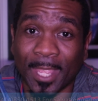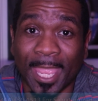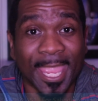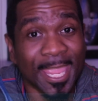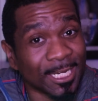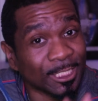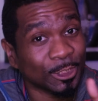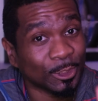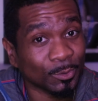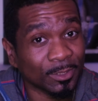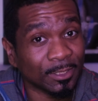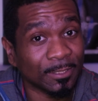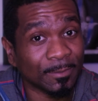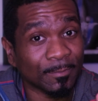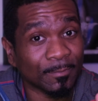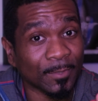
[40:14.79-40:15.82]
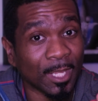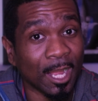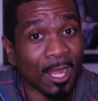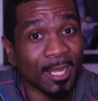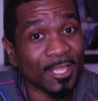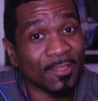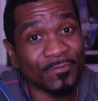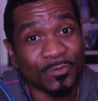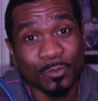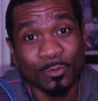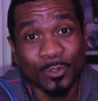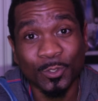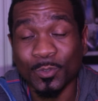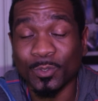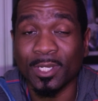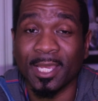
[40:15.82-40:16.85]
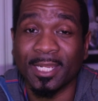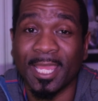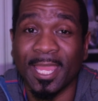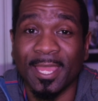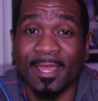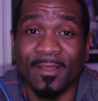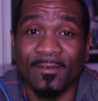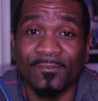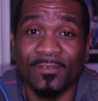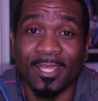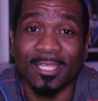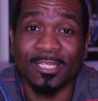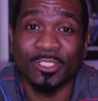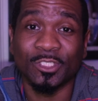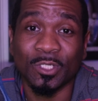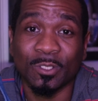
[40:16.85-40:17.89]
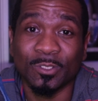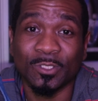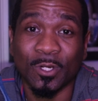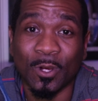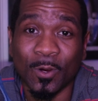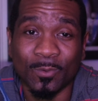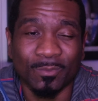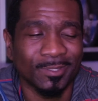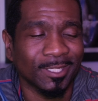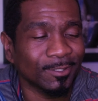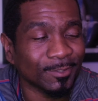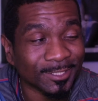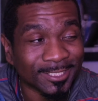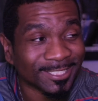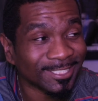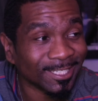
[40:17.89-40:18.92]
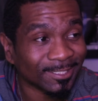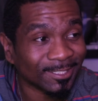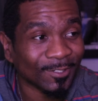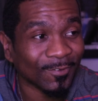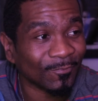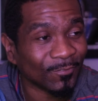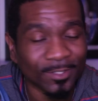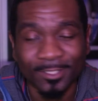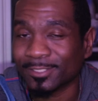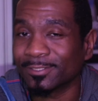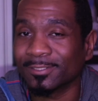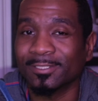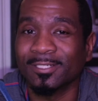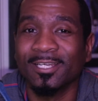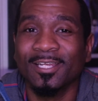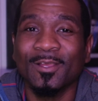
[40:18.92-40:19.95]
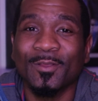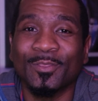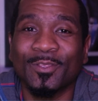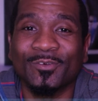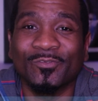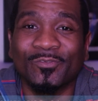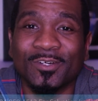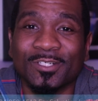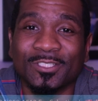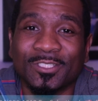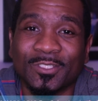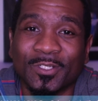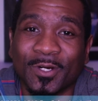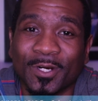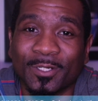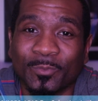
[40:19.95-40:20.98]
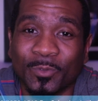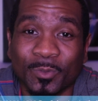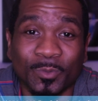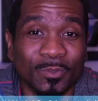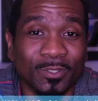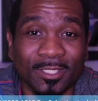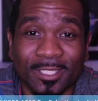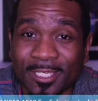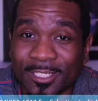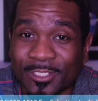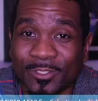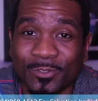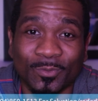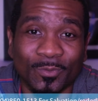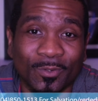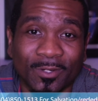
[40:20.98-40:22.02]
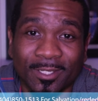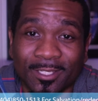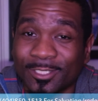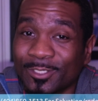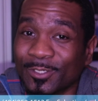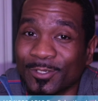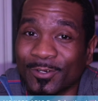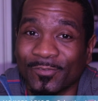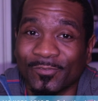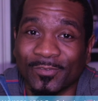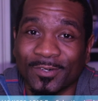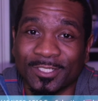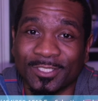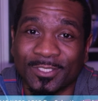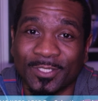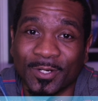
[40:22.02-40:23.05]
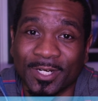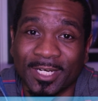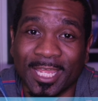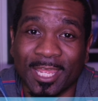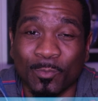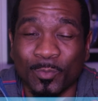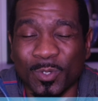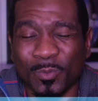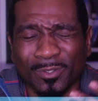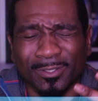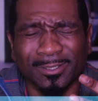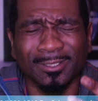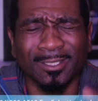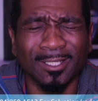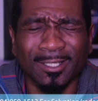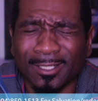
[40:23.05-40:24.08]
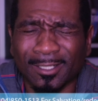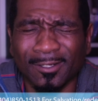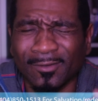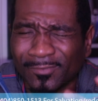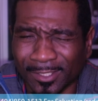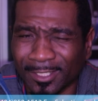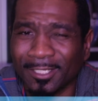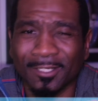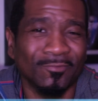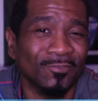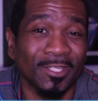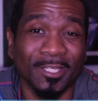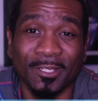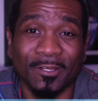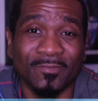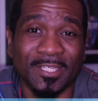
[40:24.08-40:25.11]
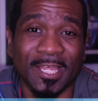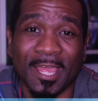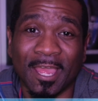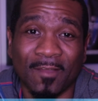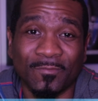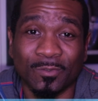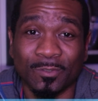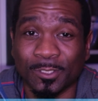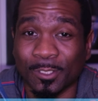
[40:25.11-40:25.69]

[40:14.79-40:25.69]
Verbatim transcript: And three, uh, if you do not have a church home, there is nothing fresher than Fresh Start. We will get you into your Fresh Start and we would love, love, love to have you.